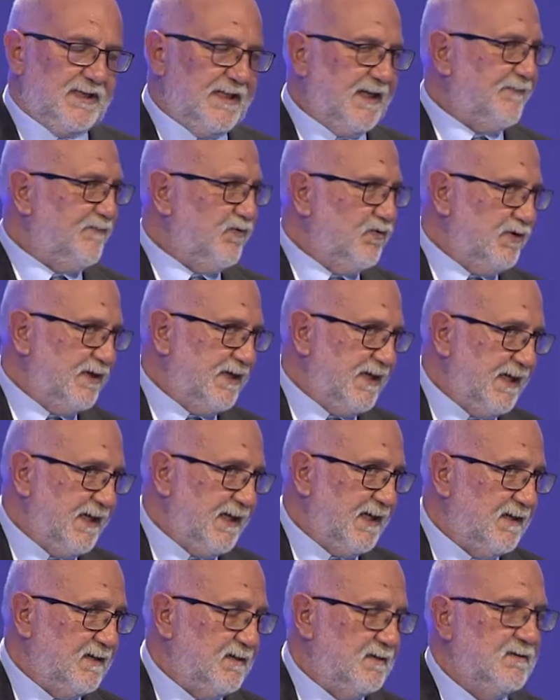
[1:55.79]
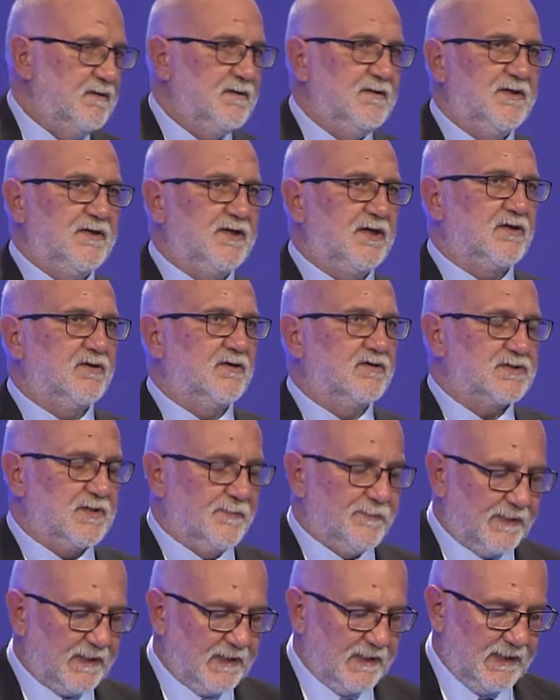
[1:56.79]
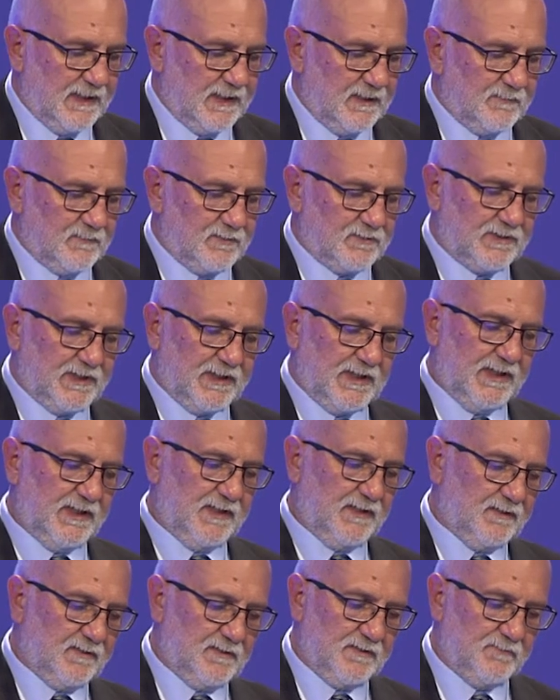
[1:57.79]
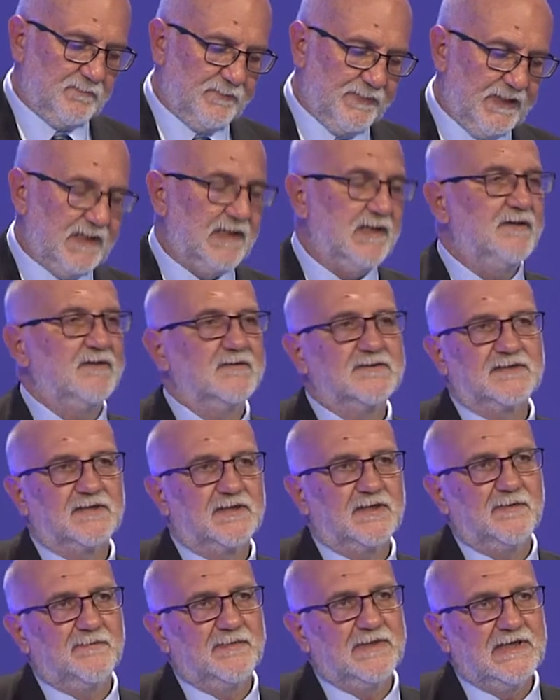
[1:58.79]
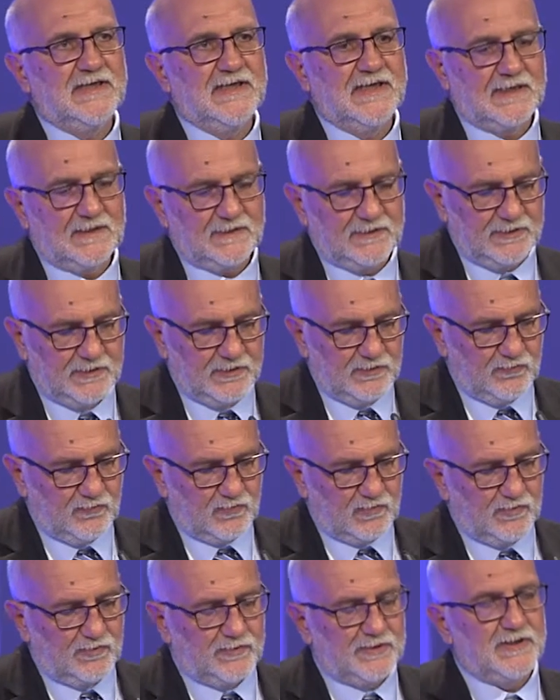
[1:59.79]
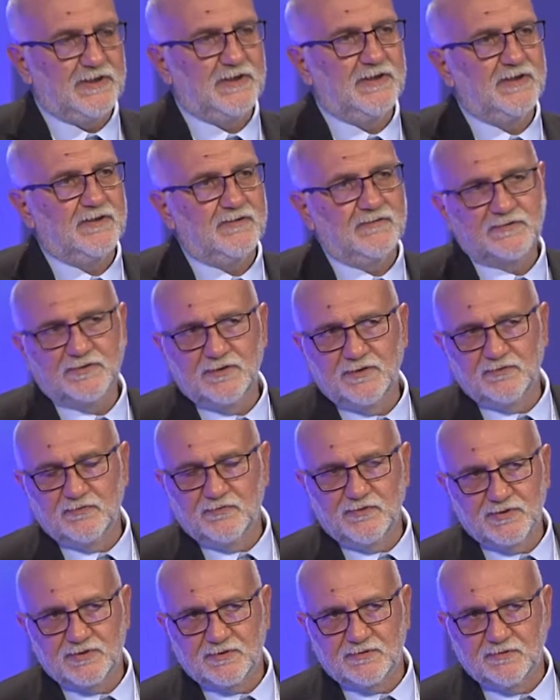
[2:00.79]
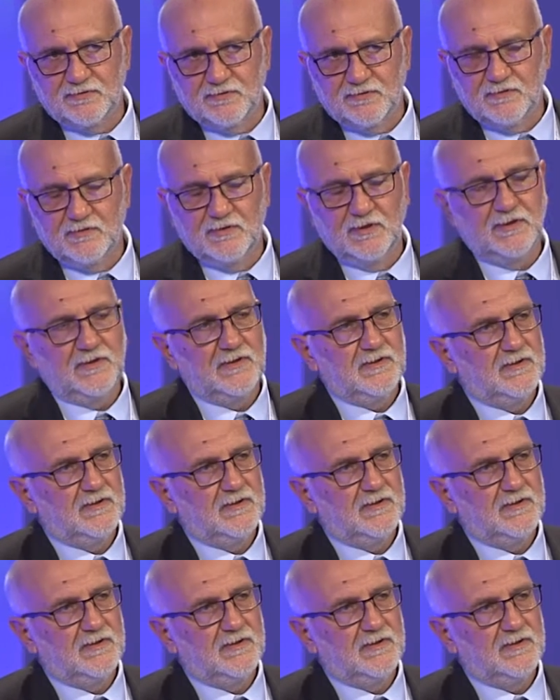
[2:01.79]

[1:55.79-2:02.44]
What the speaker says: for the single individuals as far as the risk of developing disease is concerned. We are discussing